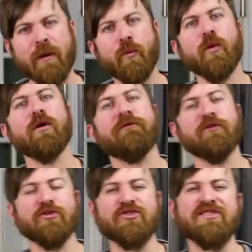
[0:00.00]
and work for
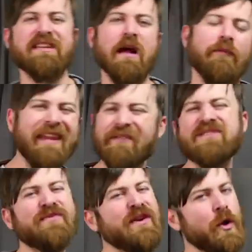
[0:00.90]
yourself, give
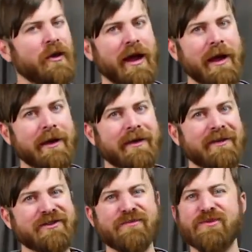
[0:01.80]
this video a like.
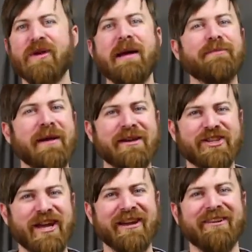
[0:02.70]
Subscribe to my
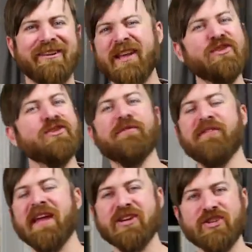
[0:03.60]
channel, hit the
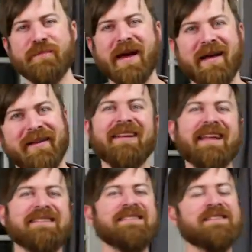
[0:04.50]
notification bell, and
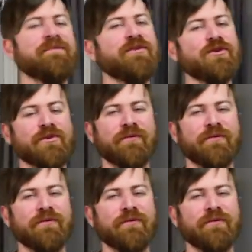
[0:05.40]
let's see some future